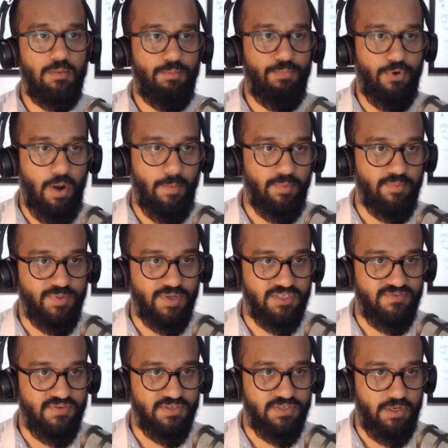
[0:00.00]
problem
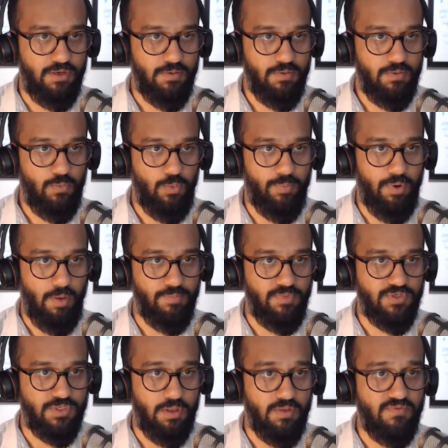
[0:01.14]
specificity, what problem you
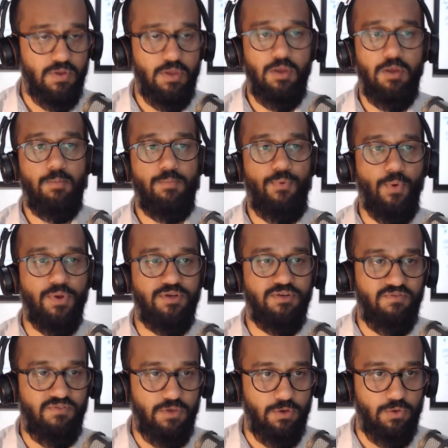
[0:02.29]
solve, point of
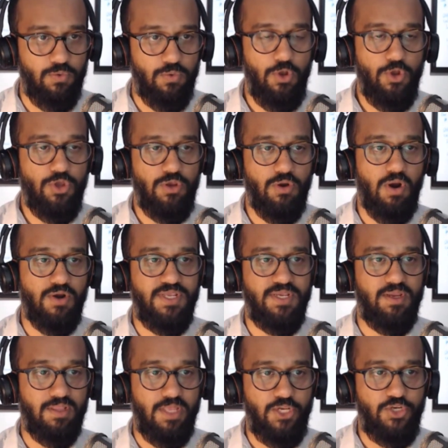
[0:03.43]
view. your
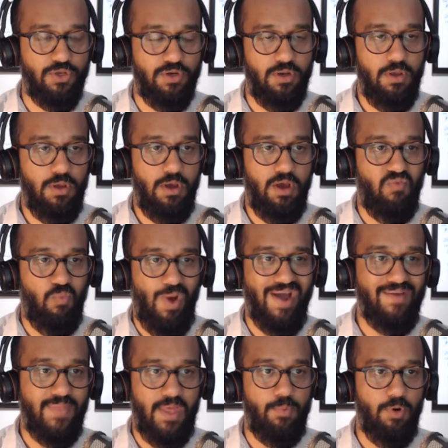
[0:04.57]
articulation of why
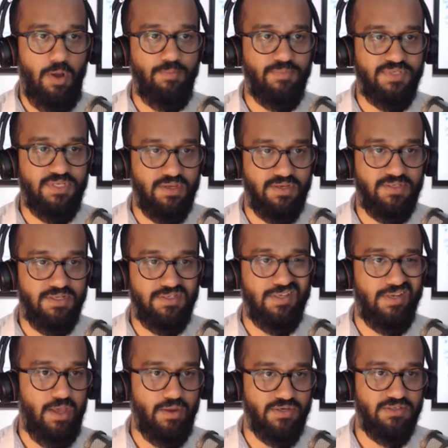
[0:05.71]
that problem still exists and
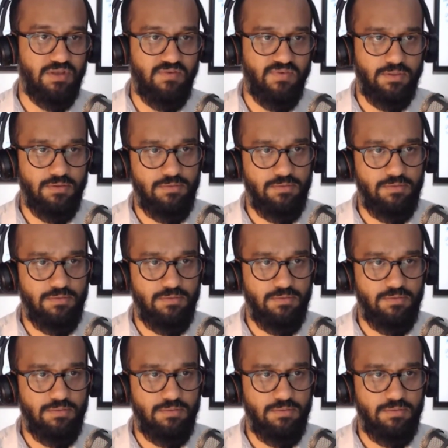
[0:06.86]
how to solve it.